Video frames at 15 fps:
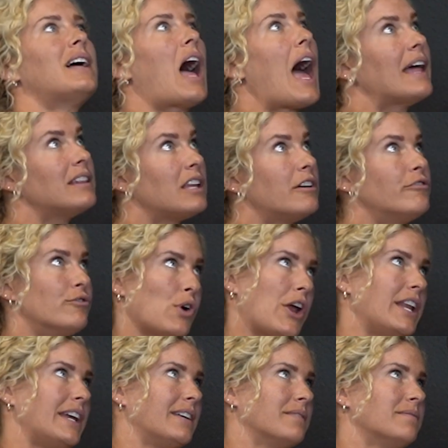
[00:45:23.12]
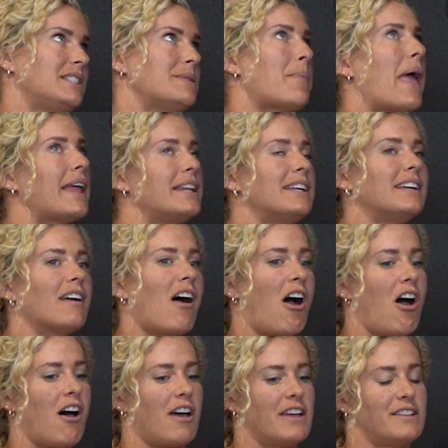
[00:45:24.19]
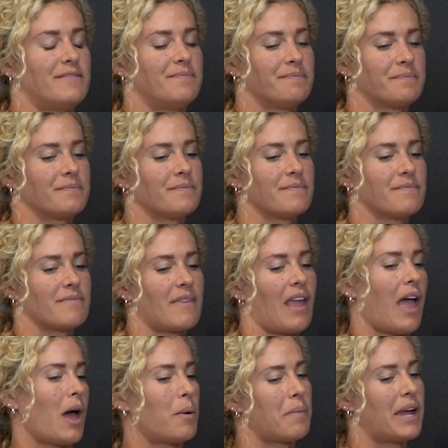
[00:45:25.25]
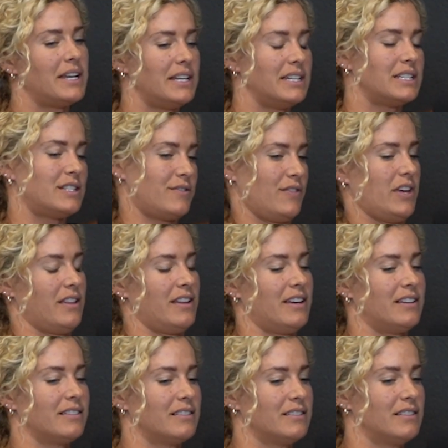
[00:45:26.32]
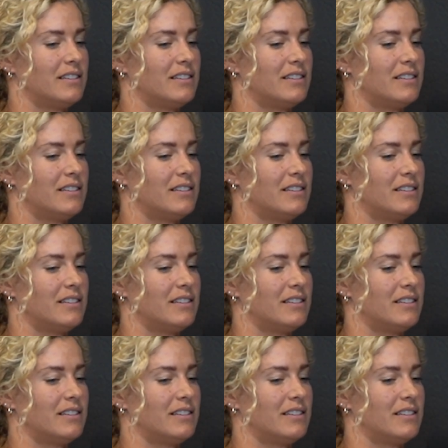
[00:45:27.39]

I love running, depending on how my knee is feeling.